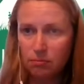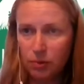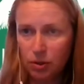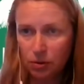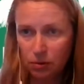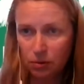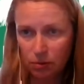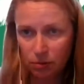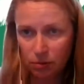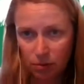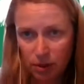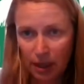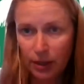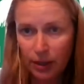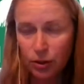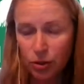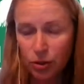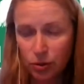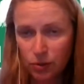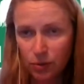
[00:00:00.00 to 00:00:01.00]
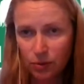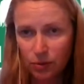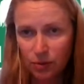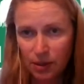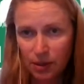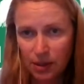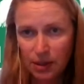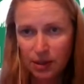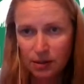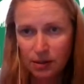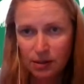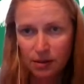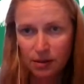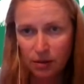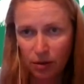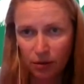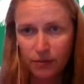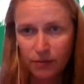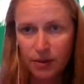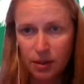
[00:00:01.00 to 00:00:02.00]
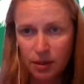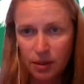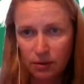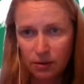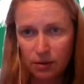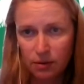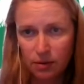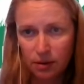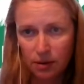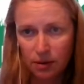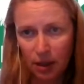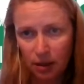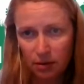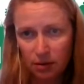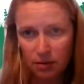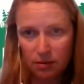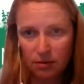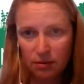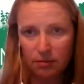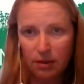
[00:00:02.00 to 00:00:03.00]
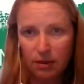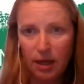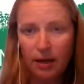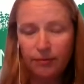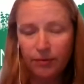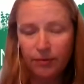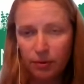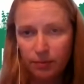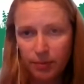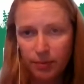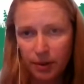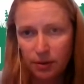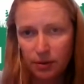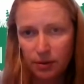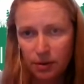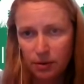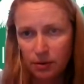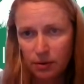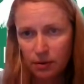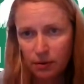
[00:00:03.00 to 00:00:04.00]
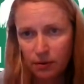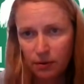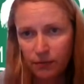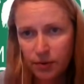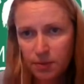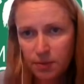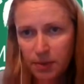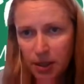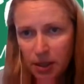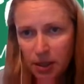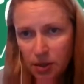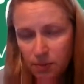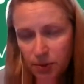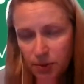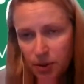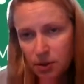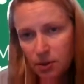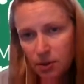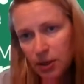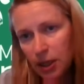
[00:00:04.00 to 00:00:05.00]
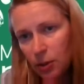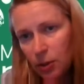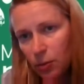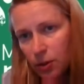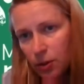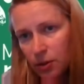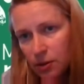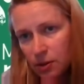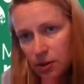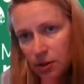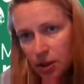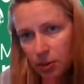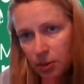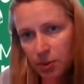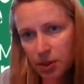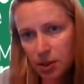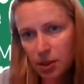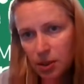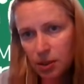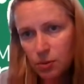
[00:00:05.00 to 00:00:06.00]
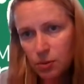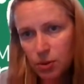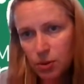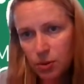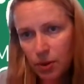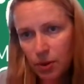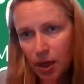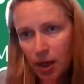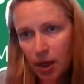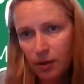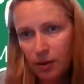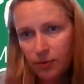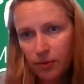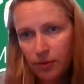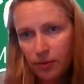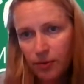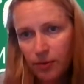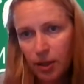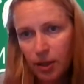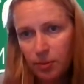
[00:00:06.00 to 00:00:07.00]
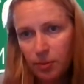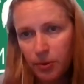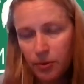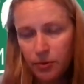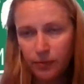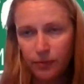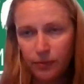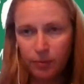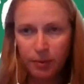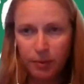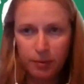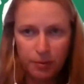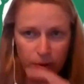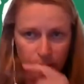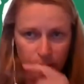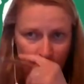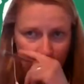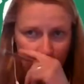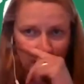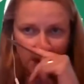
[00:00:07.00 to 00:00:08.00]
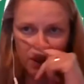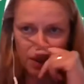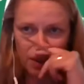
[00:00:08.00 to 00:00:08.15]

do you kind of do seeds, obviously not at that level but of space, but kind of what type of seeds would you have available for people to grow?